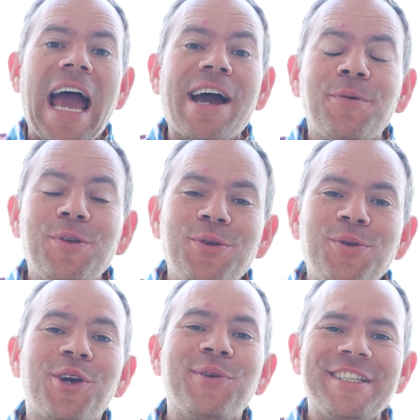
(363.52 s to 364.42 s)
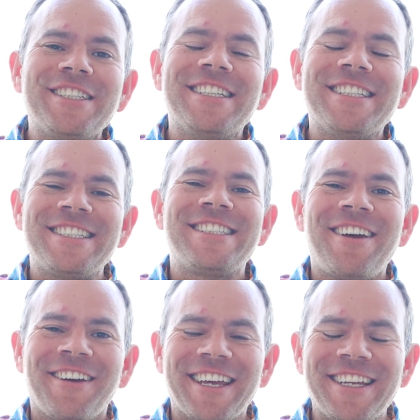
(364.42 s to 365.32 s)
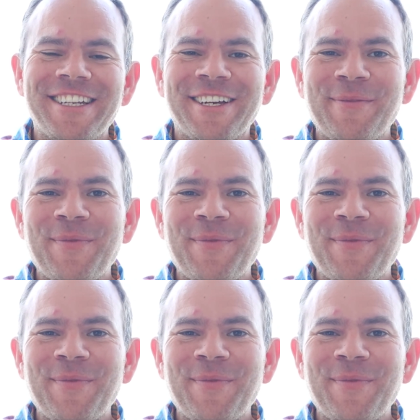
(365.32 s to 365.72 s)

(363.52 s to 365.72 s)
how are you going to decide